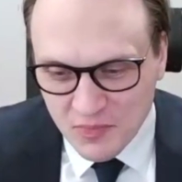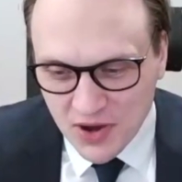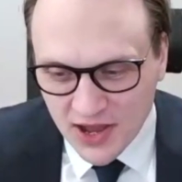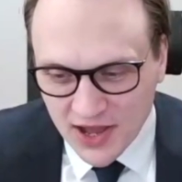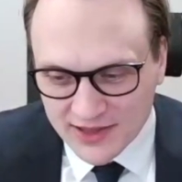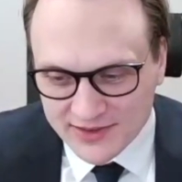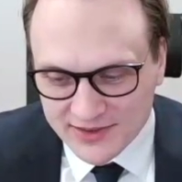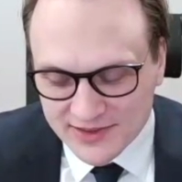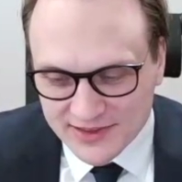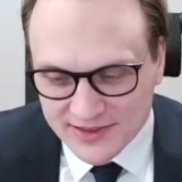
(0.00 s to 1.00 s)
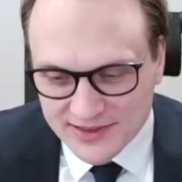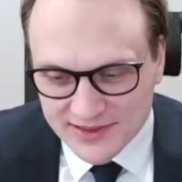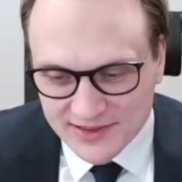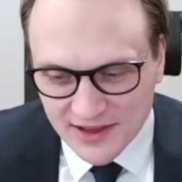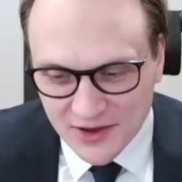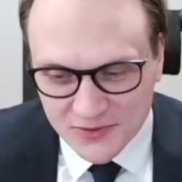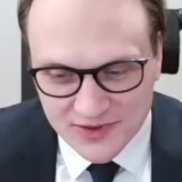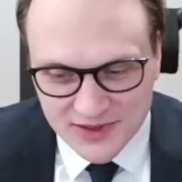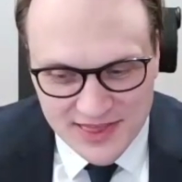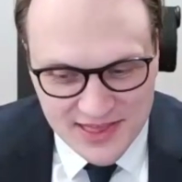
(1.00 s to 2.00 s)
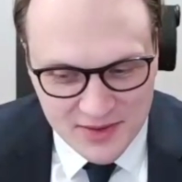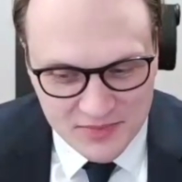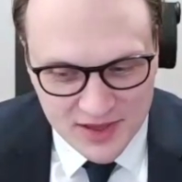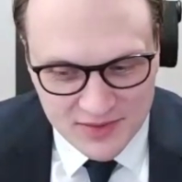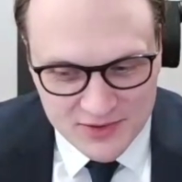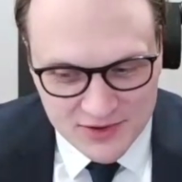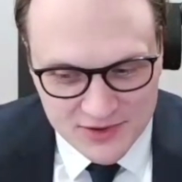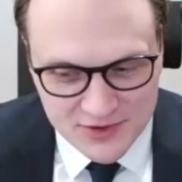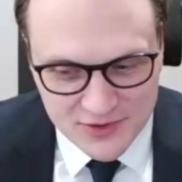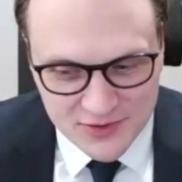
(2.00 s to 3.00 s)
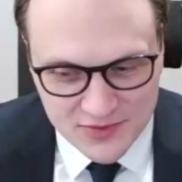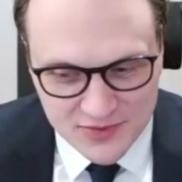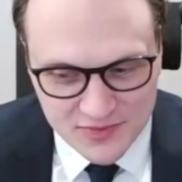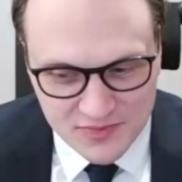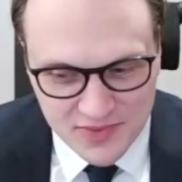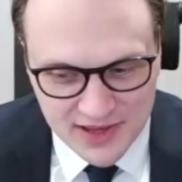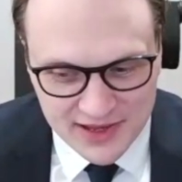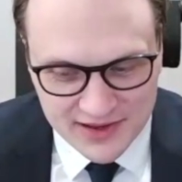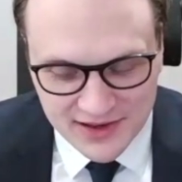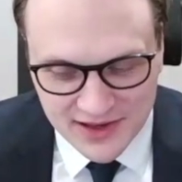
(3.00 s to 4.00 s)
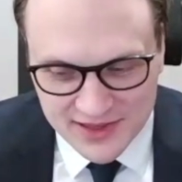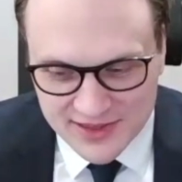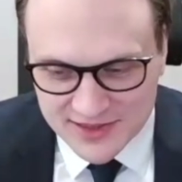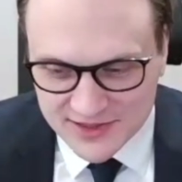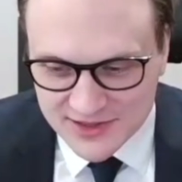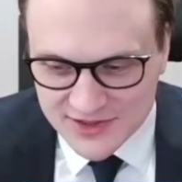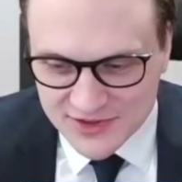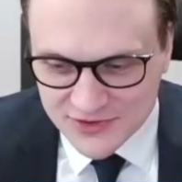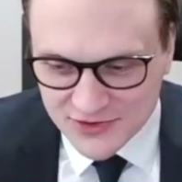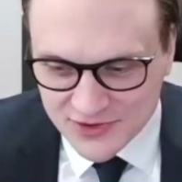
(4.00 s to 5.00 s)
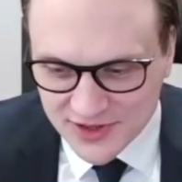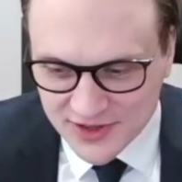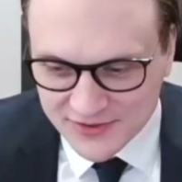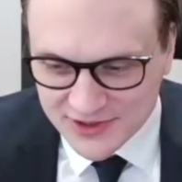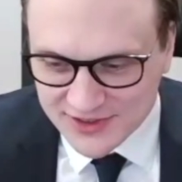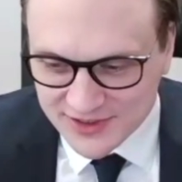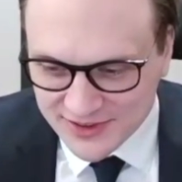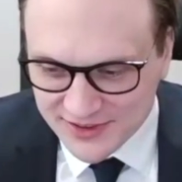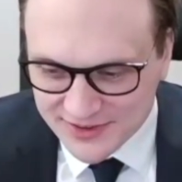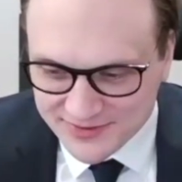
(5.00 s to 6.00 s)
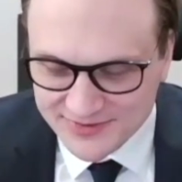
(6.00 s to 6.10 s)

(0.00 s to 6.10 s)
but how they sometimes also make us destroy everything.